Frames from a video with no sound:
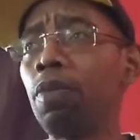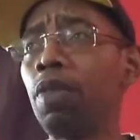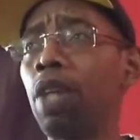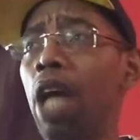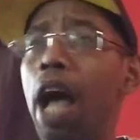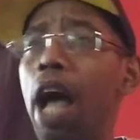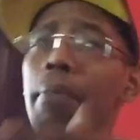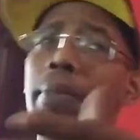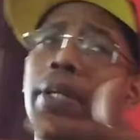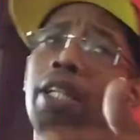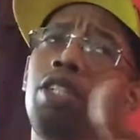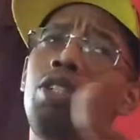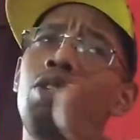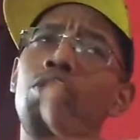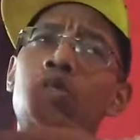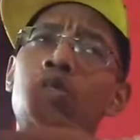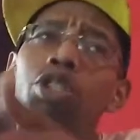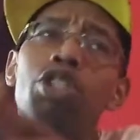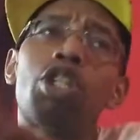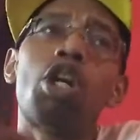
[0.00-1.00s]
I mean,
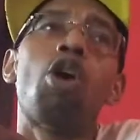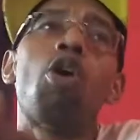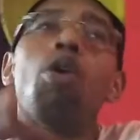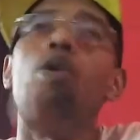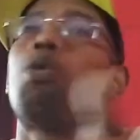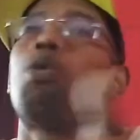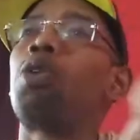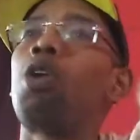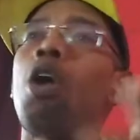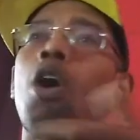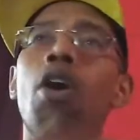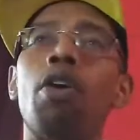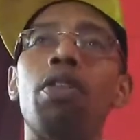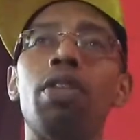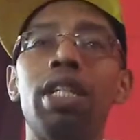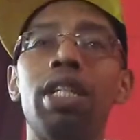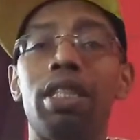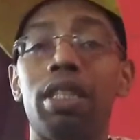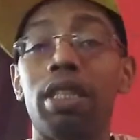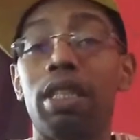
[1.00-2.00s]
you showed all
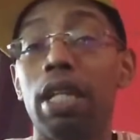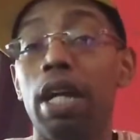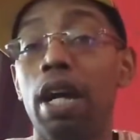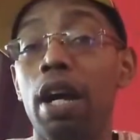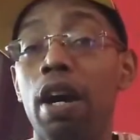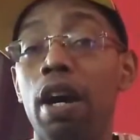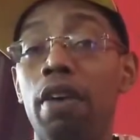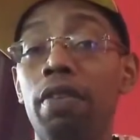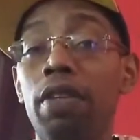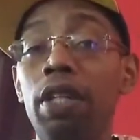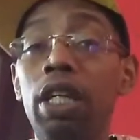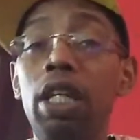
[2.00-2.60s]
this stuff.